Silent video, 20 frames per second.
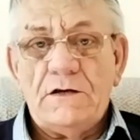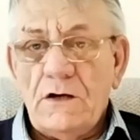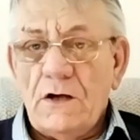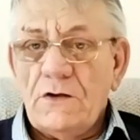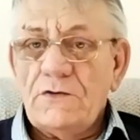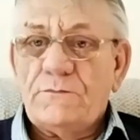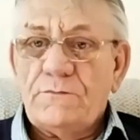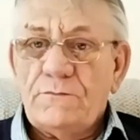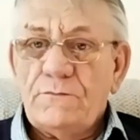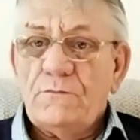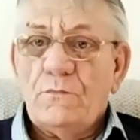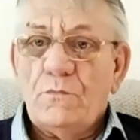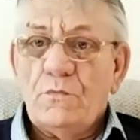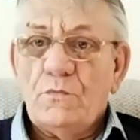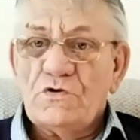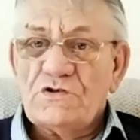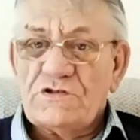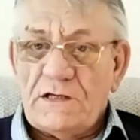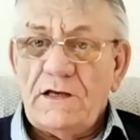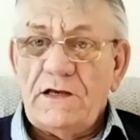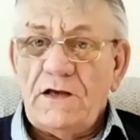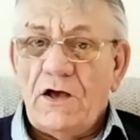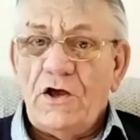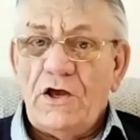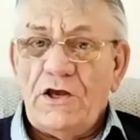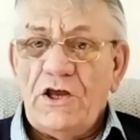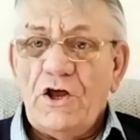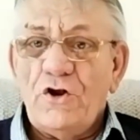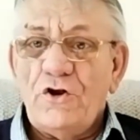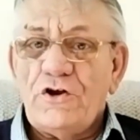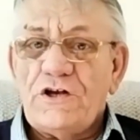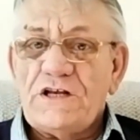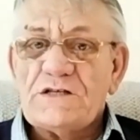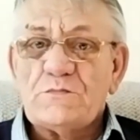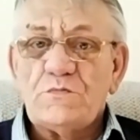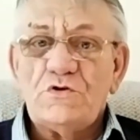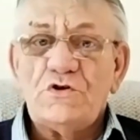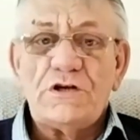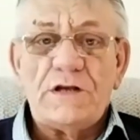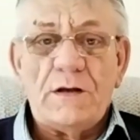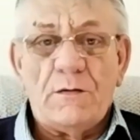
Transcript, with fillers: God was uh, Yalabi's word.